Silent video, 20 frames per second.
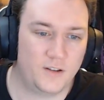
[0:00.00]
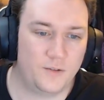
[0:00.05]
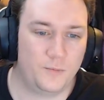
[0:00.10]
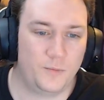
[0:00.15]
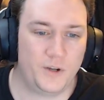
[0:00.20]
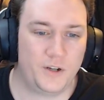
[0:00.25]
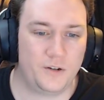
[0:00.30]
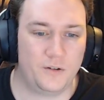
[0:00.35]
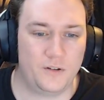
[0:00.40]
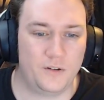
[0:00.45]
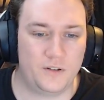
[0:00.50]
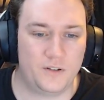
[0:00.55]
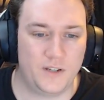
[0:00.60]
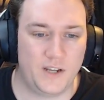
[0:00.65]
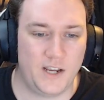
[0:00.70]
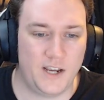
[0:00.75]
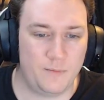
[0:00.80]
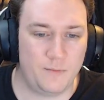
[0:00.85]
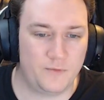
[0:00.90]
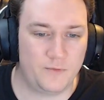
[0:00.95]
We can do the
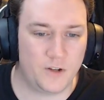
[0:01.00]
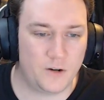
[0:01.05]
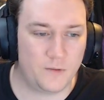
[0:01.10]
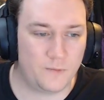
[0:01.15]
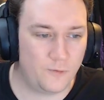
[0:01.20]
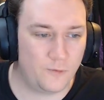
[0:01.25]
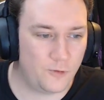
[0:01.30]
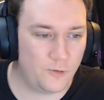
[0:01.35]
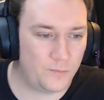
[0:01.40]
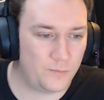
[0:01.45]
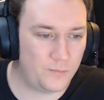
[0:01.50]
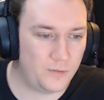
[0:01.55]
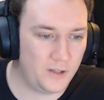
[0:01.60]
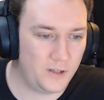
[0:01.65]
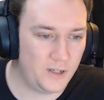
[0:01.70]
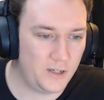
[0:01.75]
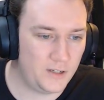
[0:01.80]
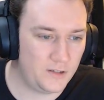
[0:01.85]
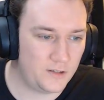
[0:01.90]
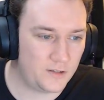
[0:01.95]
same. We've done it before.
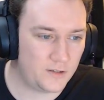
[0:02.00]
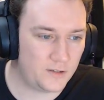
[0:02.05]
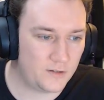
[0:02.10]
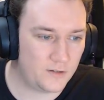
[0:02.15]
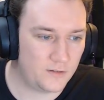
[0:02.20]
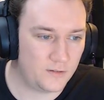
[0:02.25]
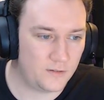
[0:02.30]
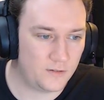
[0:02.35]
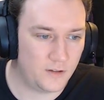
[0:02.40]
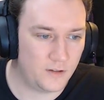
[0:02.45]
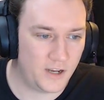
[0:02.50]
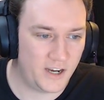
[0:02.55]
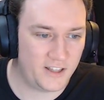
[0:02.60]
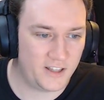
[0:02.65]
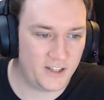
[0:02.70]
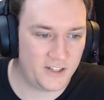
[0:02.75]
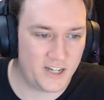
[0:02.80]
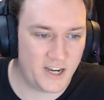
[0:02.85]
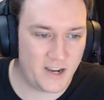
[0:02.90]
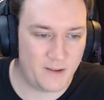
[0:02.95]
Please like
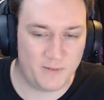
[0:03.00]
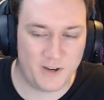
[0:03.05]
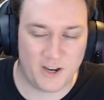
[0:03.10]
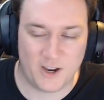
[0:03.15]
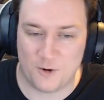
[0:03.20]
the chapter.